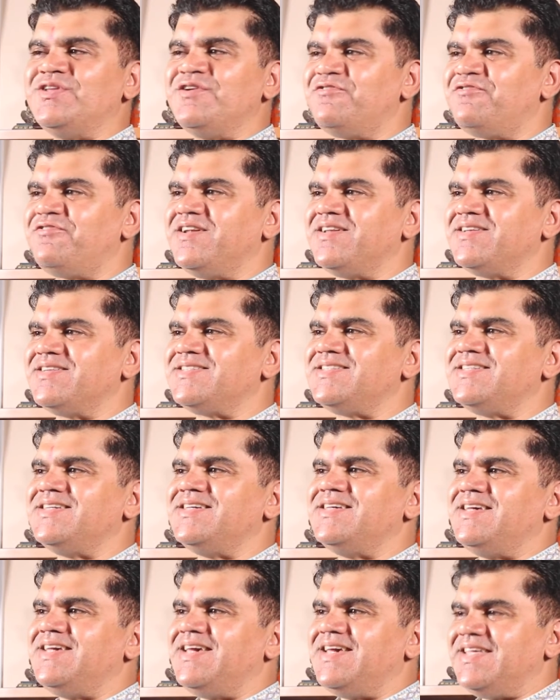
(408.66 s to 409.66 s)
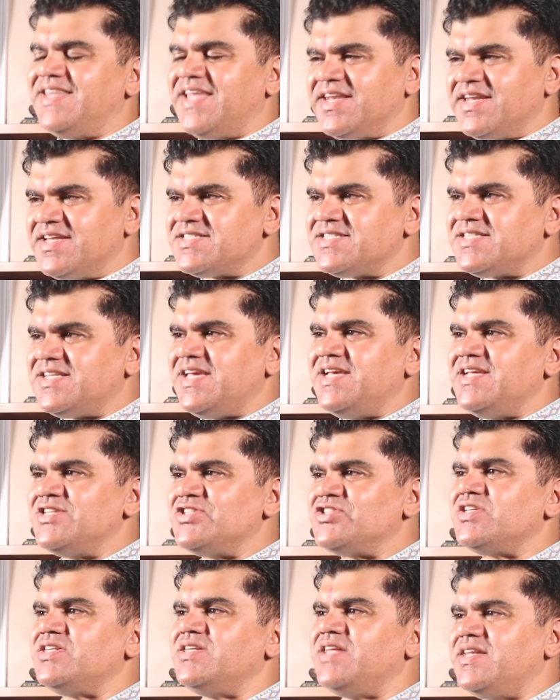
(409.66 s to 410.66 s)
different than the
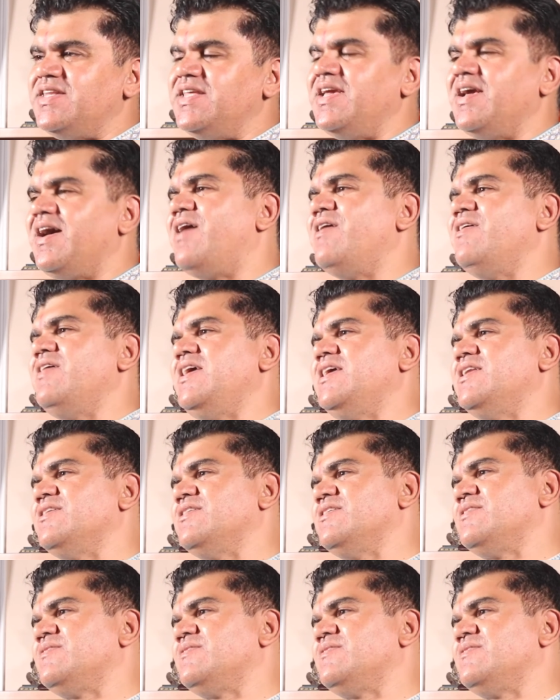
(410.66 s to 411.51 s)
stage that they are in.